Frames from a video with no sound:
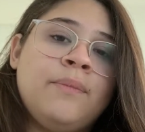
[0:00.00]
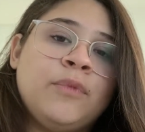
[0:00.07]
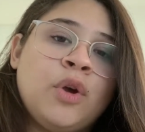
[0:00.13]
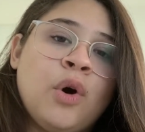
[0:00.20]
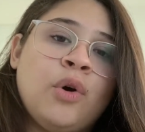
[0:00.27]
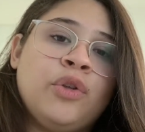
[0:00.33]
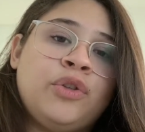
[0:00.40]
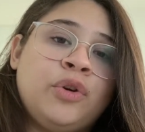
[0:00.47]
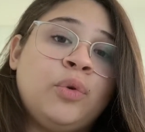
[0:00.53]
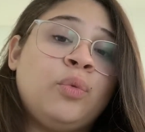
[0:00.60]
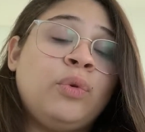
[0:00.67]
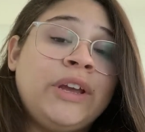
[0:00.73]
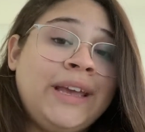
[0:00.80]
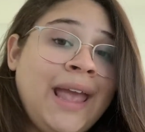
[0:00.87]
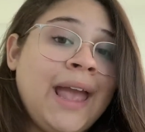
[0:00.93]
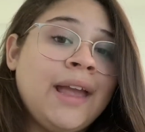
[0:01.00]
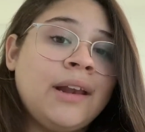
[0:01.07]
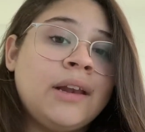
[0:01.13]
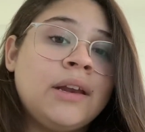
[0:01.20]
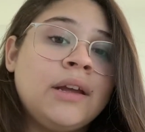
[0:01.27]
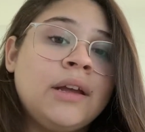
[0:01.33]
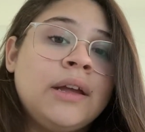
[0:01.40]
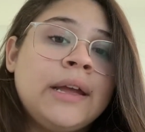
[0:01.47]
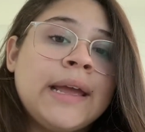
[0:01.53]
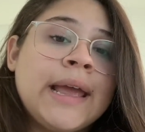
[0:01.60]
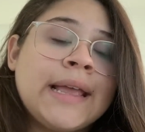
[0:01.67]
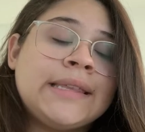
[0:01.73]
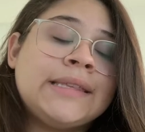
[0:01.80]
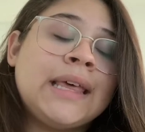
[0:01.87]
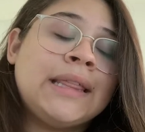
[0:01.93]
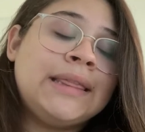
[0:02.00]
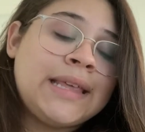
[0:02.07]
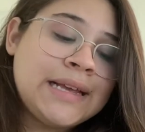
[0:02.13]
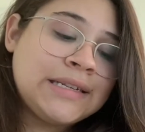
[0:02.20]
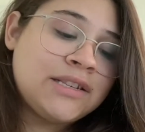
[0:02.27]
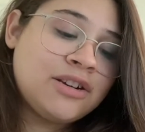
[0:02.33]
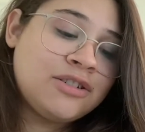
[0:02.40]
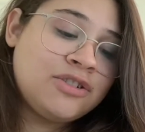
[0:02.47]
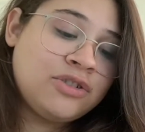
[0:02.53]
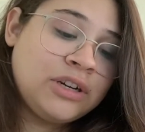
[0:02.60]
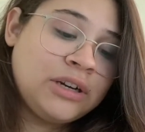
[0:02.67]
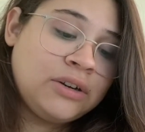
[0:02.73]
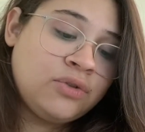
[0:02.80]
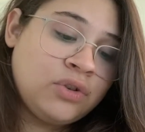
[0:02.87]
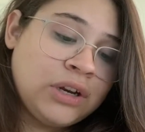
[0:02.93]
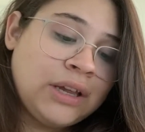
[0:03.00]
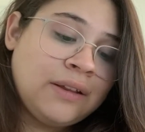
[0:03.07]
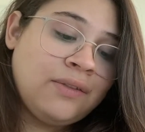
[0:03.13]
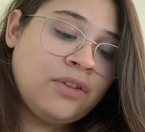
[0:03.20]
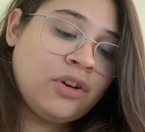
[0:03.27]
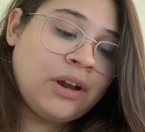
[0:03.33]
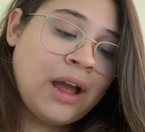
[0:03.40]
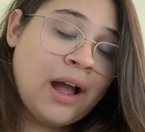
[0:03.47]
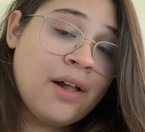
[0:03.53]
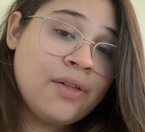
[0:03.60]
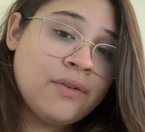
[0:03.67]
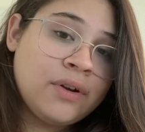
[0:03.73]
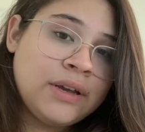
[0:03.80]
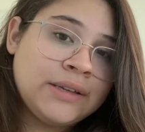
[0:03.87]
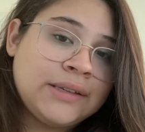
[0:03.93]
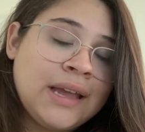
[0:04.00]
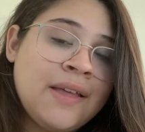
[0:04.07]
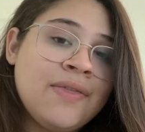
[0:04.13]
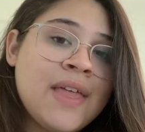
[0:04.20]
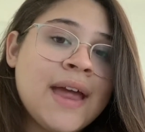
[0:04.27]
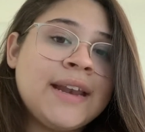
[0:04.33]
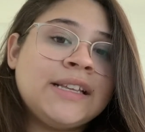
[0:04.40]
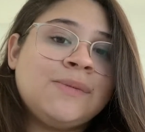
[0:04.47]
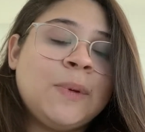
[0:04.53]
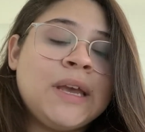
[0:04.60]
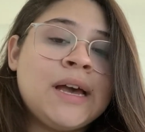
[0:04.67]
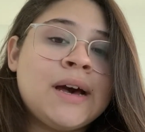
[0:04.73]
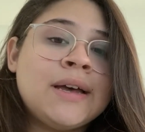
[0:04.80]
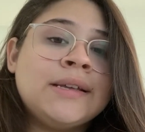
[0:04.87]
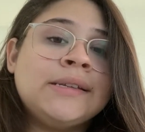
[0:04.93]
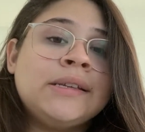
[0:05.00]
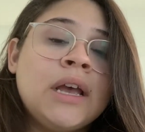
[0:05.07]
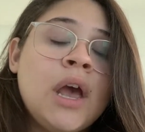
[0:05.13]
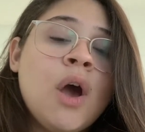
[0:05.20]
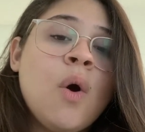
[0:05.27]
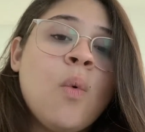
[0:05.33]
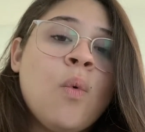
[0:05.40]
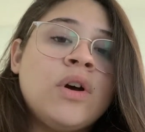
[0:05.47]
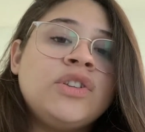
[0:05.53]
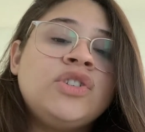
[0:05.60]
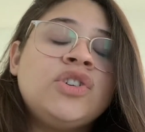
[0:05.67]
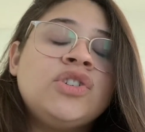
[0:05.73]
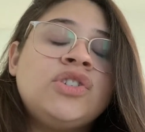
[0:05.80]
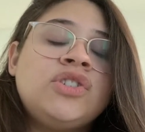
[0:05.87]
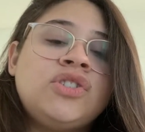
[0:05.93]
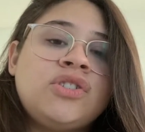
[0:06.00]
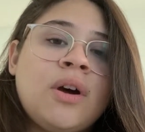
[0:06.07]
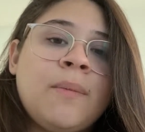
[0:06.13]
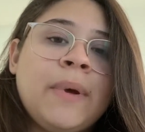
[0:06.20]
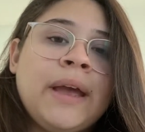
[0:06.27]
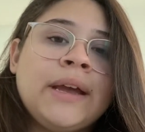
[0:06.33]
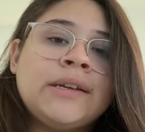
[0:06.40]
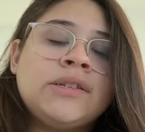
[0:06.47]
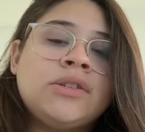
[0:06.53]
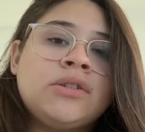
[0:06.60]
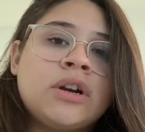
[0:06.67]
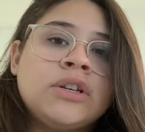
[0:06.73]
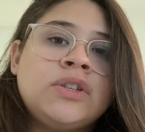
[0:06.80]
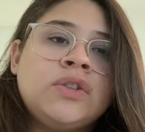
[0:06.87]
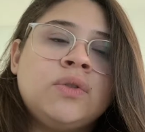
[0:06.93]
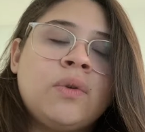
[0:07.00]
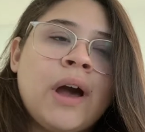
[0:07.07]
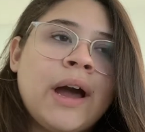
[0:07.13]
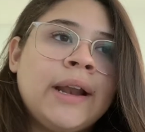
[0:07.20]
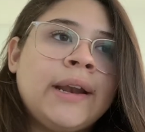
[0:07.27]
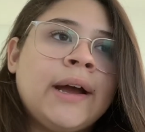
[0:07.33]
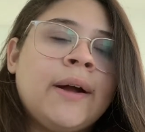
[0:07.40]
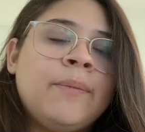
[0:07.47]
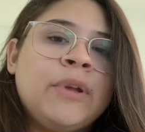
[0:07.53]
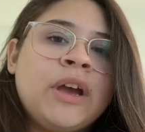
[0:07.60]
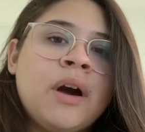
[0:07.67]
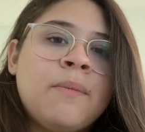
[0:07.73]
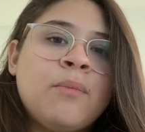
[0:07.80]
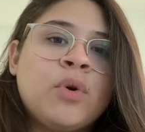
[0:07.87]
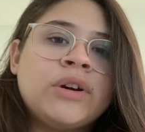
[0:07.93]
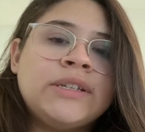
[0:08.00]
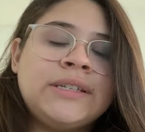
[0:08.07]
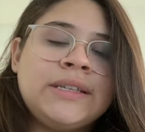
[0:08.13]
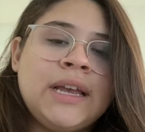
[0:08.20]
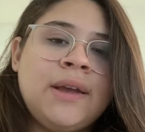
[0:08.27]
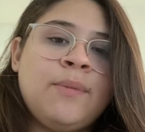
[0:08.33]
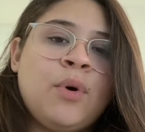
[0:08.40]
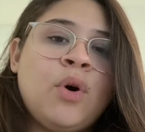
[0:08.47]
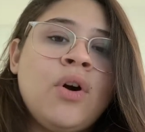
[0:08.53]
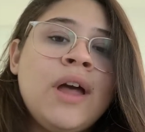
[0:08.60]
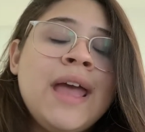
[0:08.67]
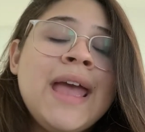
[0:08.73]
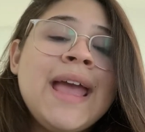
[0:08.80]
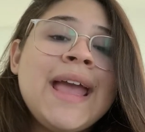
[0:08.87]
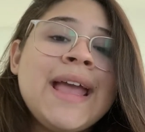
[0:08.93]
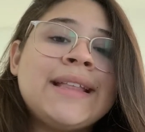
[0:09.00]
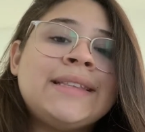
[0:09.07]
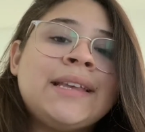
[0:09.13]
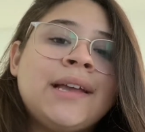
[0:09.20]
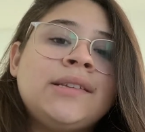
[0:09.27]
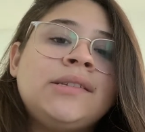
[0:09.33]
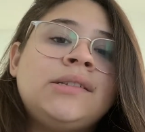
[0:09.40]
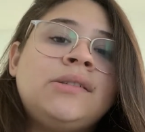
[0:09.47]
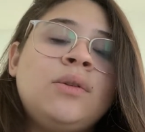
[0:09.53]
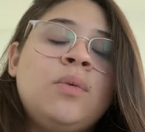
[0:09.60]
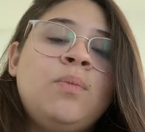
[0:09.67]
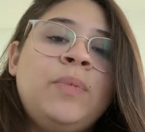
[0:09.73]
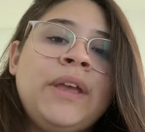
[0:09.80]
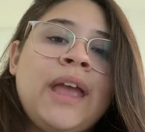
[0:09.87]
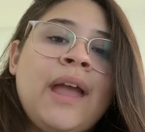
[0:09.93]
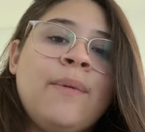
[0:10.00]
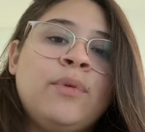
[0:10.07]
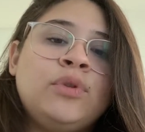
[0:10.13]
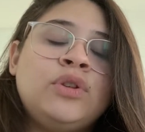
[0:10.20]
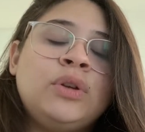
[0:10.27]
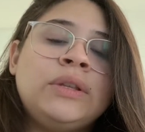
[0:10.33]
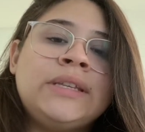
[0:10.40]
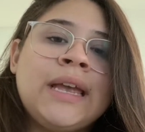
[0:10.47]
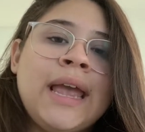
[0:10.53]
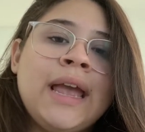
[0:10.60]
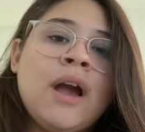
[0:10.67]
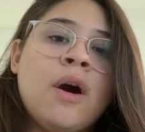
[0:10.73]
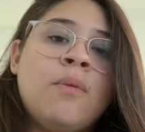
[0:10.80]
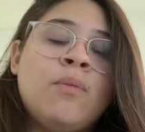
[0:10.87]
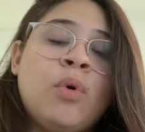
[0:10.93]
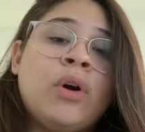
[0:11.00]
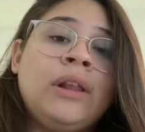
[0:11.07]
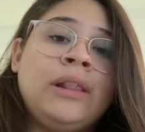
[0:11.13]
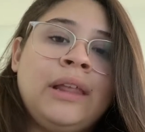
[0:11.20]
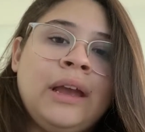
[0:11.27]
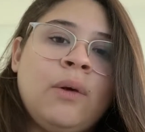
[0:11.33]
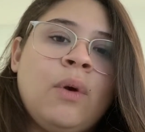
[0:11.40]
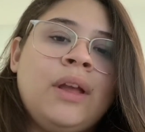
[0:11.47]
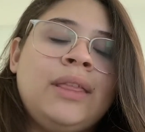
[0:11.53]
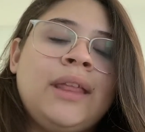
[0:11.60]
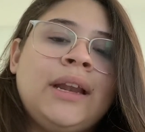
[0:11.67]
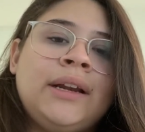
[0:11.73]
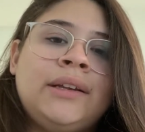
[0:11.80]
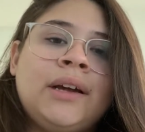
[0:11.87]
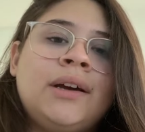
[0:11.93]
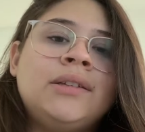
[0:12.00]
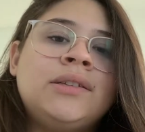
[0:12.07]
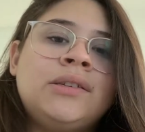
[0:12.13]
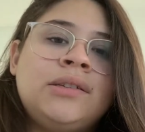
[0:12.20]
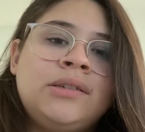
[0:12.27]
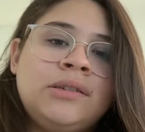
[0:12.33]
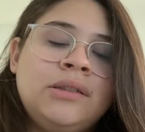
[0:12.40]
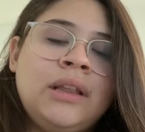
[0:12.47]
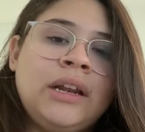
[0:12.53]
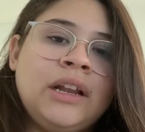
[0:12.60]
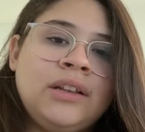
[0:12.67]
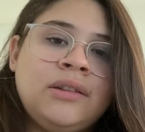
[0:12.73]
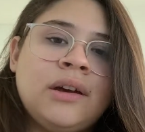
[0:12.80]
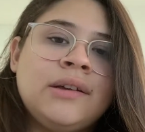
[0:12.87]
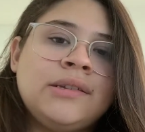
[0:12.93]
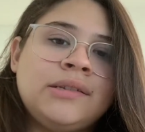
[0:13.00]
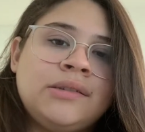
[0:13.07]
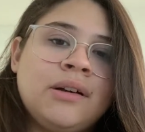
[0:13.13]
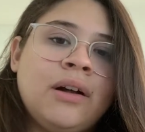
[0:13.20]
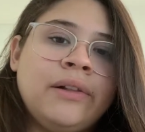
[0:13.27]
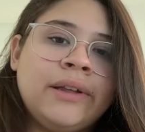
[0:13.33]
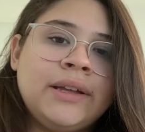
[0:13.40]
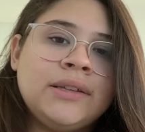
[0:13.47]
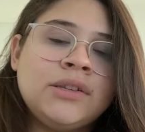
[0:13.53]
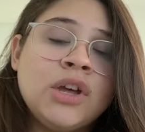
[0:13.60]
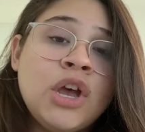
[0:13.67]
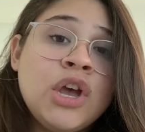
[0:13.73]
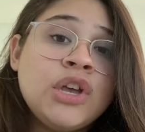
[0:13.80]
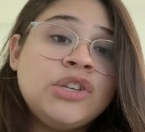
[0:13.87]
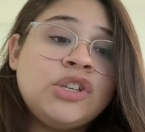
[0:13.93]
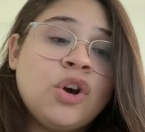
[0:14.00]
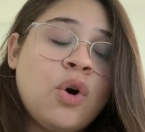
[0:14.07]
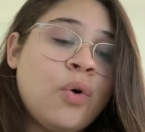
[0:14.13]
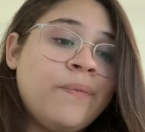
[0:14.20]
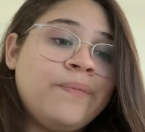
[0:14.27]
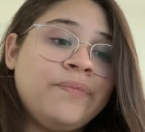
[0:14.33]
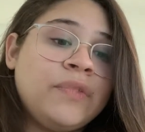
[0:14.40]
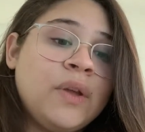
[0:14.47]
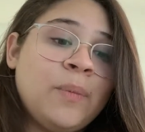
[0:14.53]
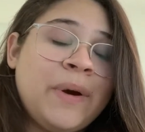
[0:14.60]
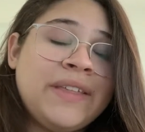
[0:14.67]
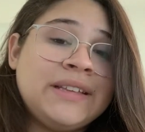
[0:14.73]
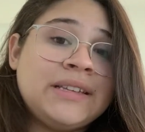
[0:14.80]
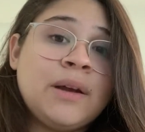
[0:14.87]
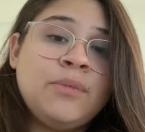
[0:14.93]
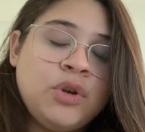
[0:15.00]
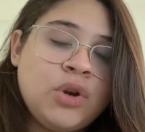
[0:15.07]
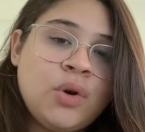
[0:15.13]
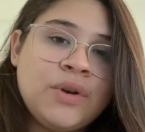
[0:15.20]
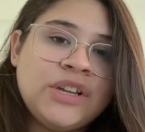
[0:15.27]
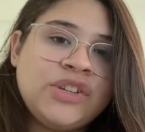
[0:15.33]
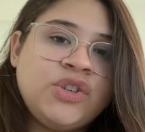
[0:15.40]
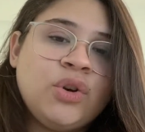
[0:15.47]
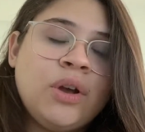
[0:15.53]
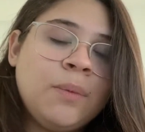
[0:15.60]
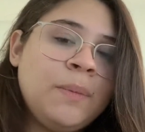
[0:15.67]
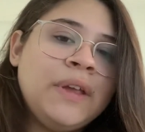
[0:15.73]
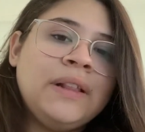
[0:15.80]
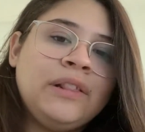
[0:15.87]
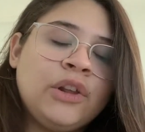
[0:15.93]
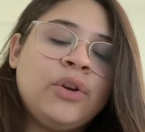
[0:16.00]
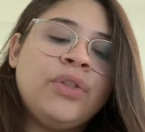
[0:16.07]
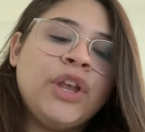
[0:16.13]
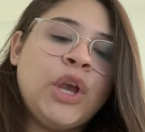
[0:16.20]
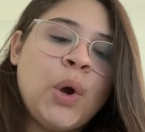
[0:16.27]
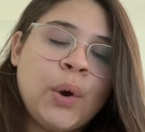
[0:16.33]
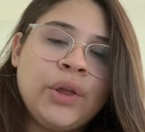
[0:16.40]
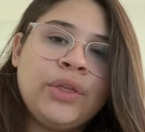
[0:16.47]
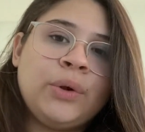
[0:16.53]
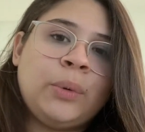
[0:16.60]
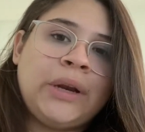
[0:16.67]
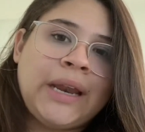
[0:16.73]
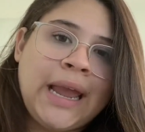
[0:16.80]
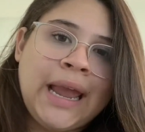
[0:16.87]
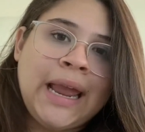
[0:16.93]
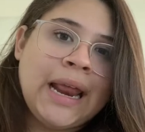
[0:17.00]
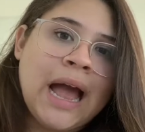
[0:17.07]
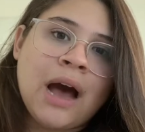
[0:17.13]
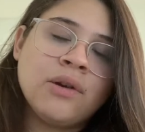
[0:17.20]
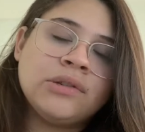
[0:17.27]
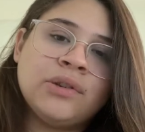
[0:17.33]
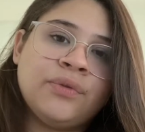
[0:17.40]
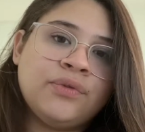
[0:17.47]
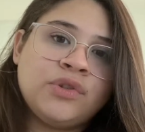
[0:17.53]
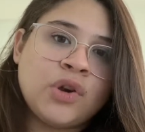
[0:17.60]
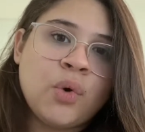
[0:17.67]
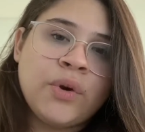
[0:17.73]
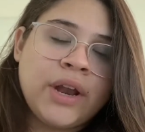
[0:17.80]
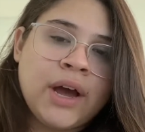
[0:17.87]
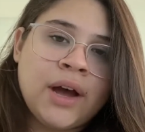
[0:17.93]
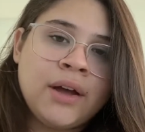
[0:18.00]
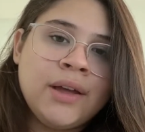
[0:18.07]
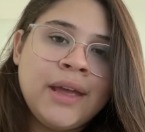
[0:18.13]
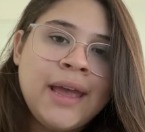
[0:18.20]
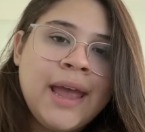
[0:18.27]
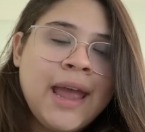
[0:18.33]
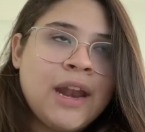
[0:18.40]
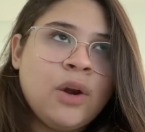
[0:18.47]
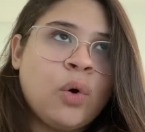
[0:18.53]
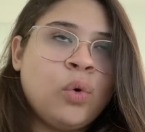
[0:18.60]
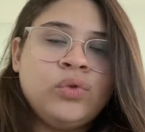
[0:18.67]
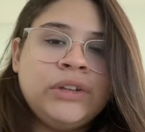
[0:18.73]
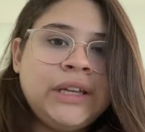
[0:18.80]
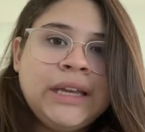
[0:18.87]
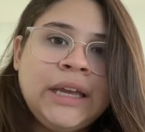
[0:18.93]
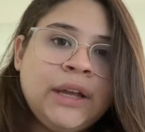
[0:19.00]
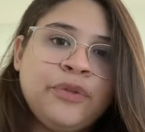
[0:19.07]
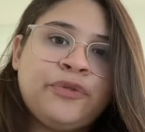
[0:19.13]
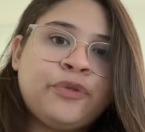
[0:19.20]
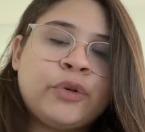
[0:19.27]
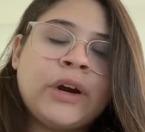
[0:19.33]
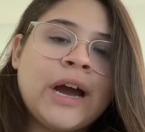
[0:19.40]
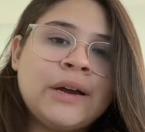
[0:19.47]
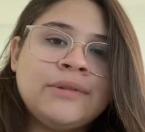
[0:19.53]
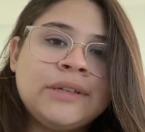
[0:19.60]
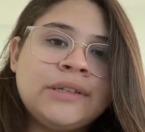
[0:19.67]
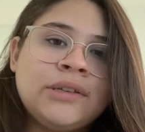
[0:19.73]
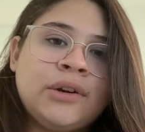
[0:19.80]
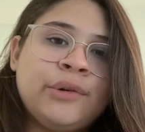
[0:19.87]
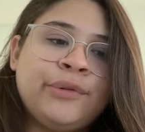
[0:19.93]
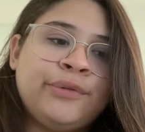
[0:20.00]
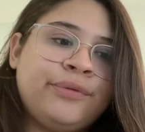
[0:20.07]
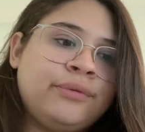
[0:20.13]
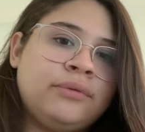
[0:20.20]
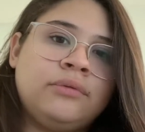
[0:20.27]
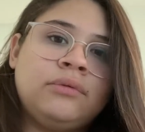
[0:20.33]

go through regain. It's that they start drinking their calories. And that is because once your stomach starts to kind of become more stable, it tends to be able to take more liquid than it does solids. So by the time you notice, you can be literally going through an 8 ounce of soda and only eat 4 ounces of